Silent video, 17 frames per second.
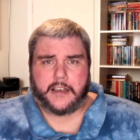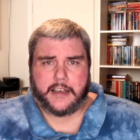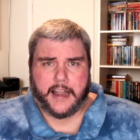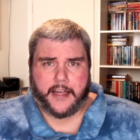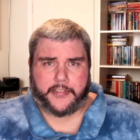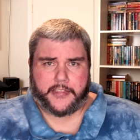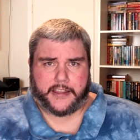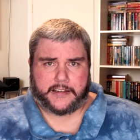
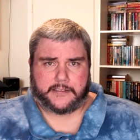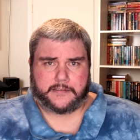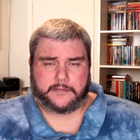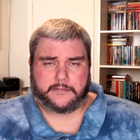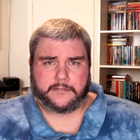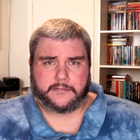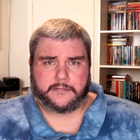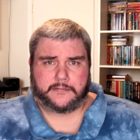Nothing.
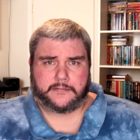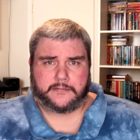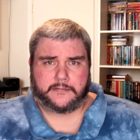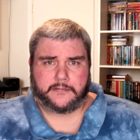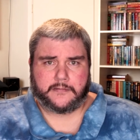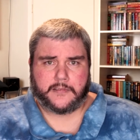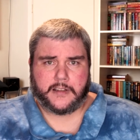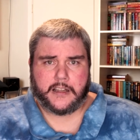
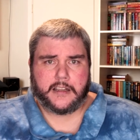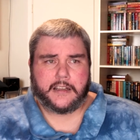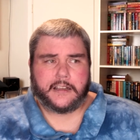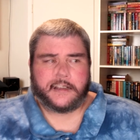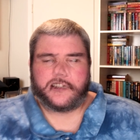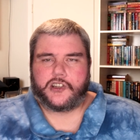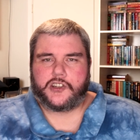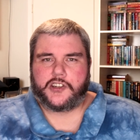
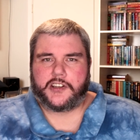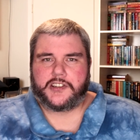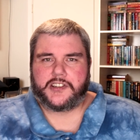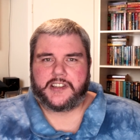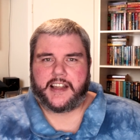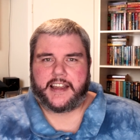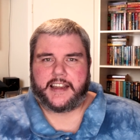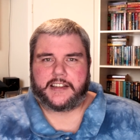It's
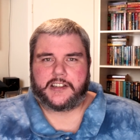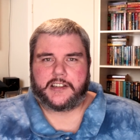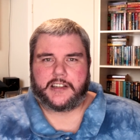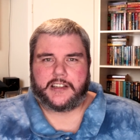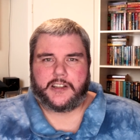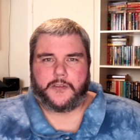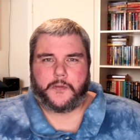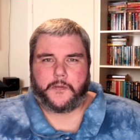just that
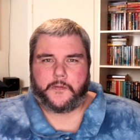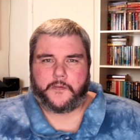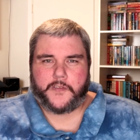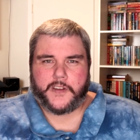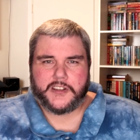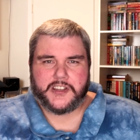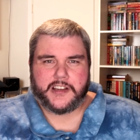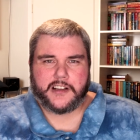you
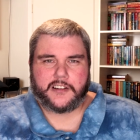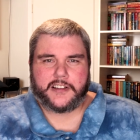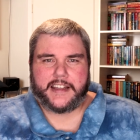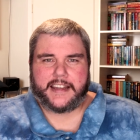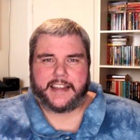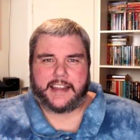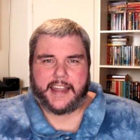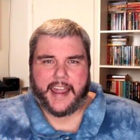
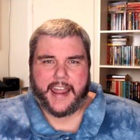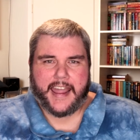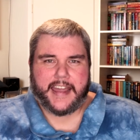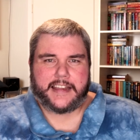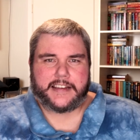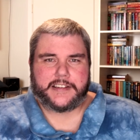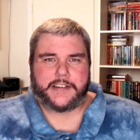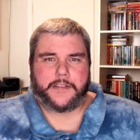physically
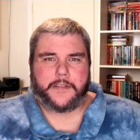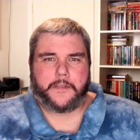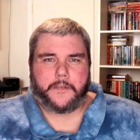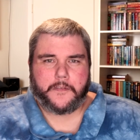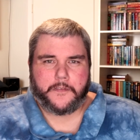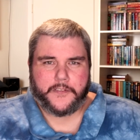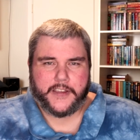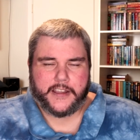can't
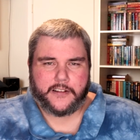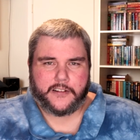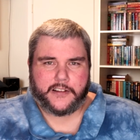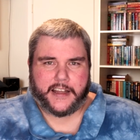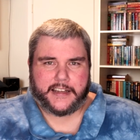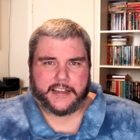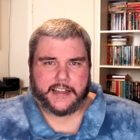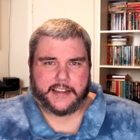
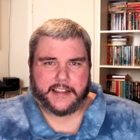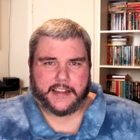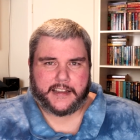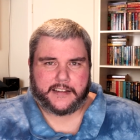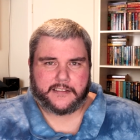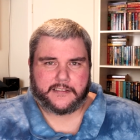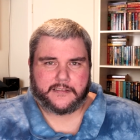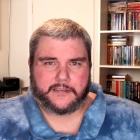feel
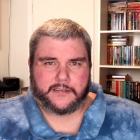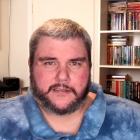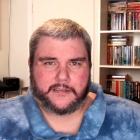anything.